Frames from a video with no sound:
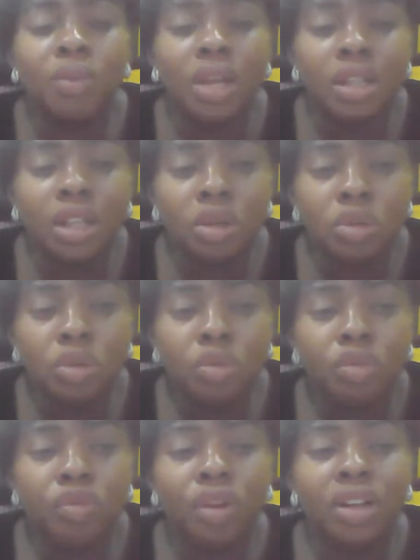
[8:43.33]
You
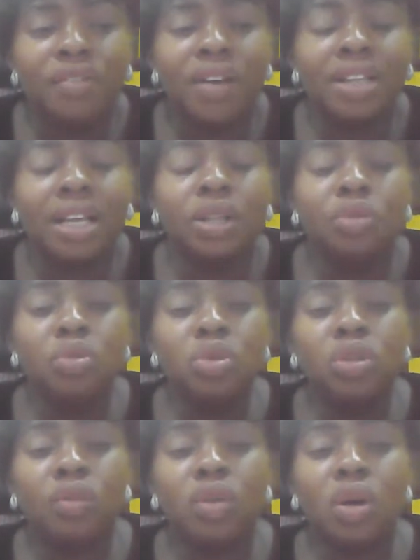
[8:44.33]
refer the fact that the
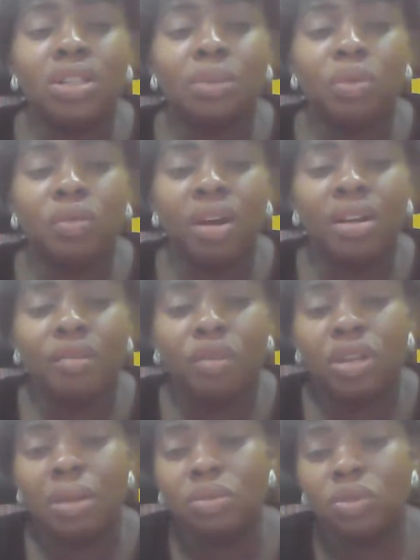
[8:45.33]
rules of court provided
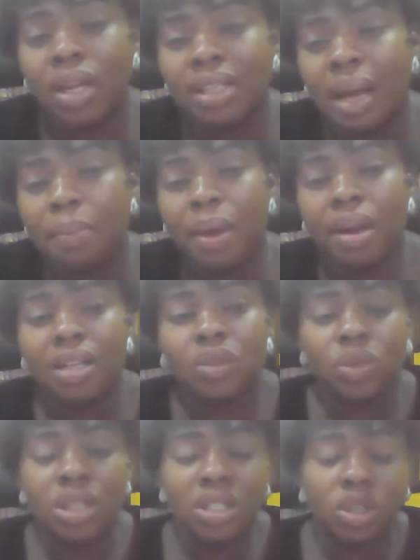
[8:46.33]
for them to enter appearance
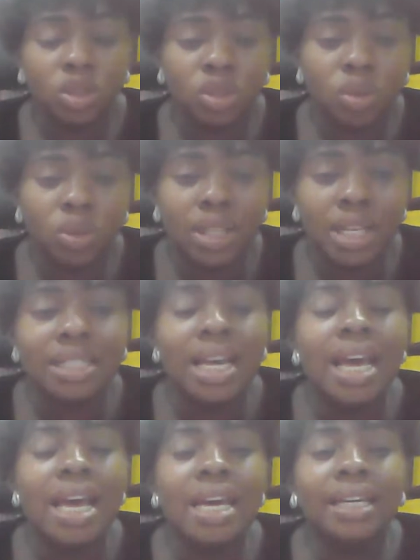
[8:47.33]
within so days.
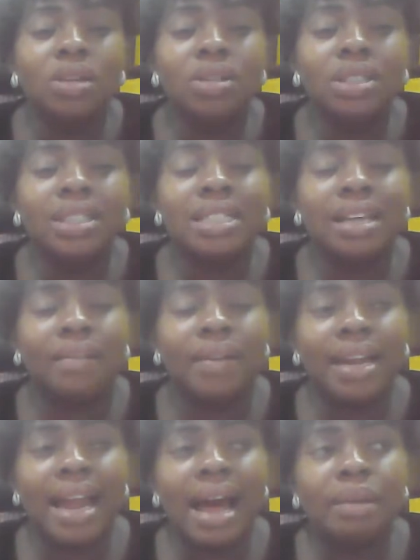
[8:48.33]
Those days have
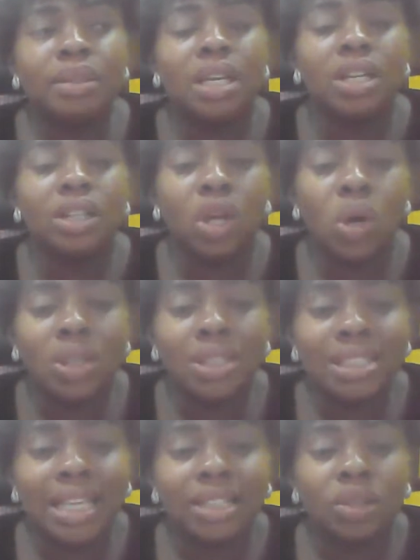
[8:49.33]
elapsed. The court
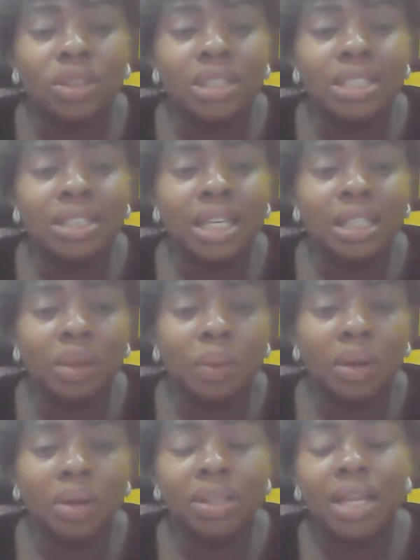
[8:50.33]
sat on this day, they
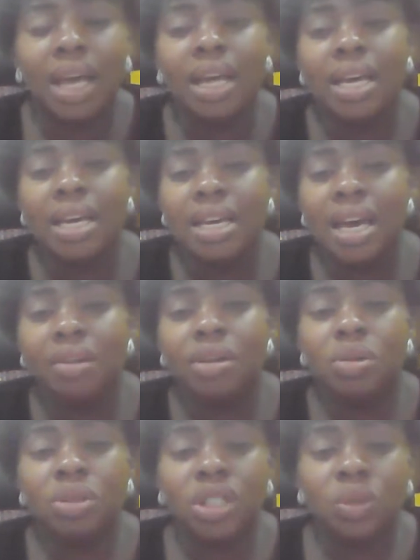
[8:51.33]
were not there.
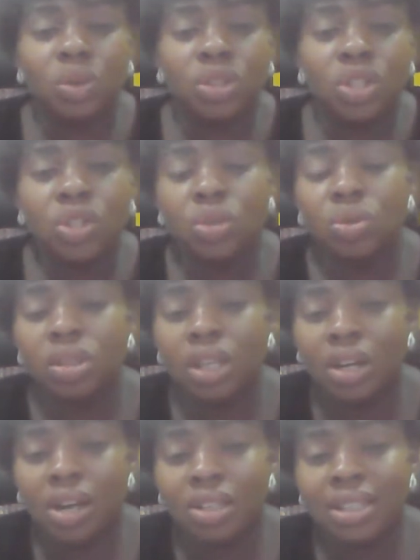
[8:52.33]
Hearing notice was issued.
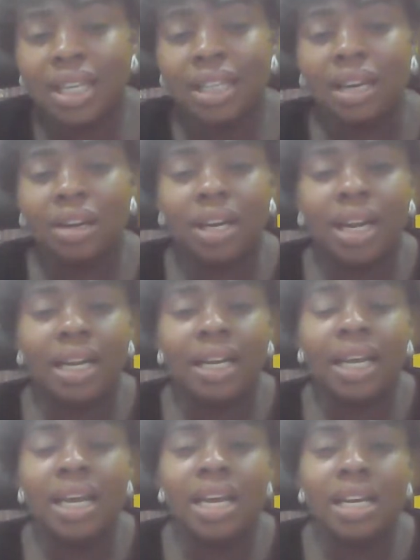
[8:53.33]
The court sat on another
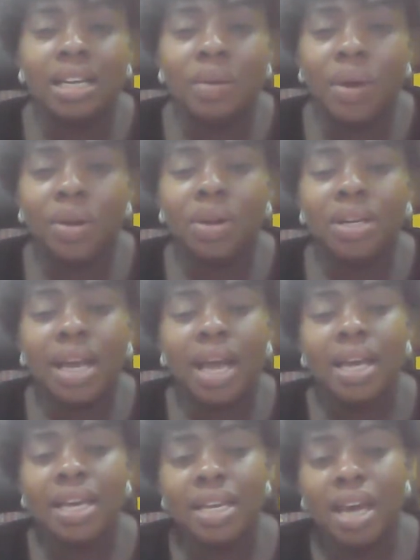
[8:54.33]
day, they were not
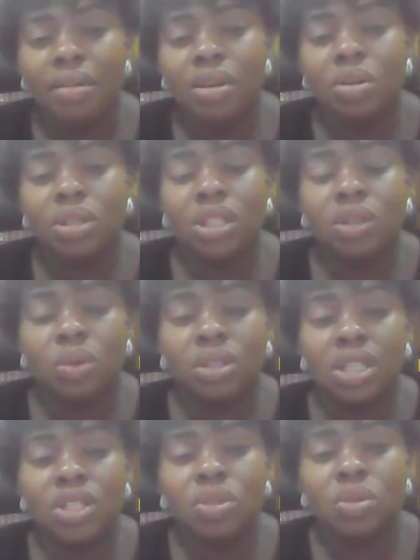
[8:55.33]
there. Hearing notice was
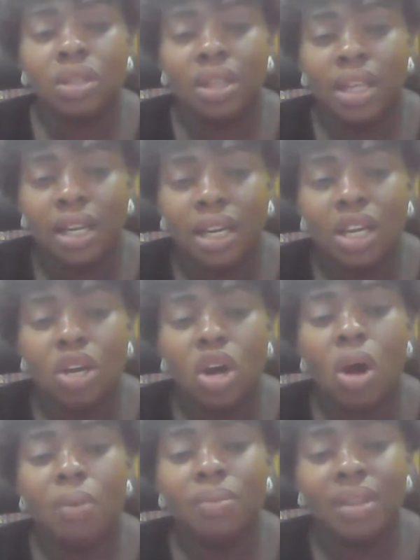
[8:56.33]
issued. They didn't
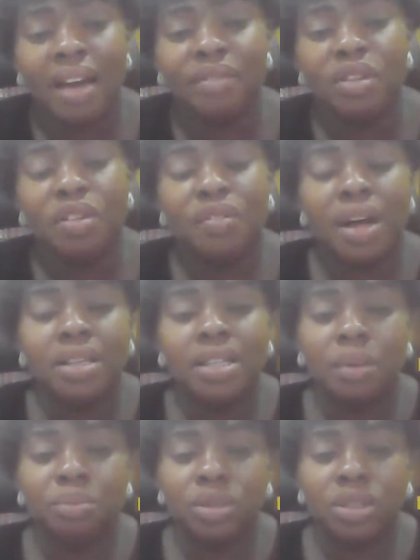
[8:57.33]
come. They have not filed
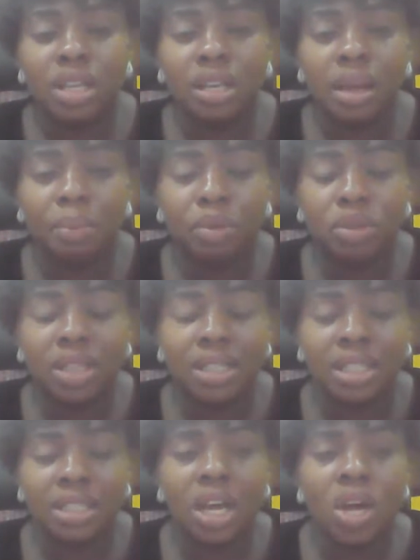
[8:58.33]
their processes.